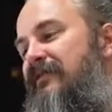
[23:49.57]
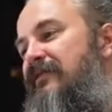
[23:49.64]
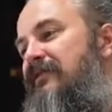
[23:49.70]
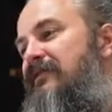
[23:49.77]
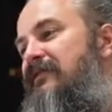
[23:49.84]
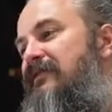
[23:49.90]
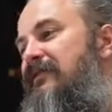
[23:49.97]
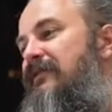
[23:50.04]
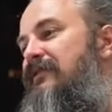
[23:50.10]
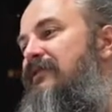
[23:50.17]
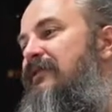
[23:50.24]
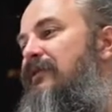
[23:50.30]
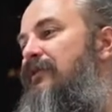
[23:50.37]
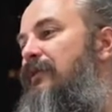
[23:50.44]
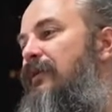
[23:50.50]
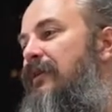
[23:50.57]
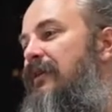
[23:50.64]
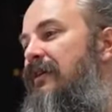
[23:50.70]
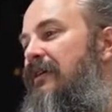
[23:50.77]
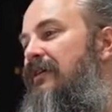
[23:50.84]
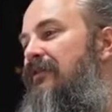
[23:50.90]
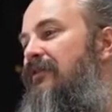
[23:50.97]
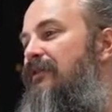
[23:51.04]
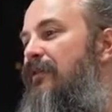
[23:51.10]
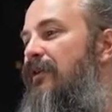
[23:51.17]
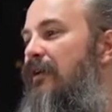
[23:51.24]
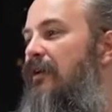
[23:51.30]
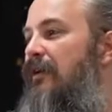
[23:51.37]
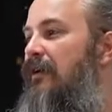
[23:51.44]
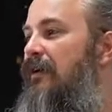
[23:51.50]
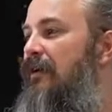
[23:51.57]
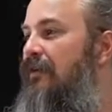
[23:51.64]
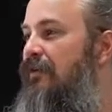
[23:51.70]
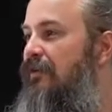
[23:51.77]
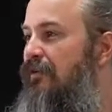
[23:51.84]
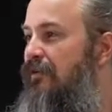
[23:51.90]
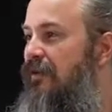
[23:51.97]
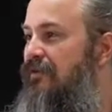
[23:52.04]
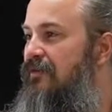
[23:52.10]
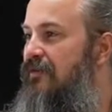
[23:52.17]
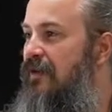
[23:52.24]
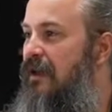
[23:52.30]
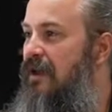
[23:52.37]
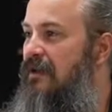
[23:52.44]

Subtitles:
this comment is very interesting.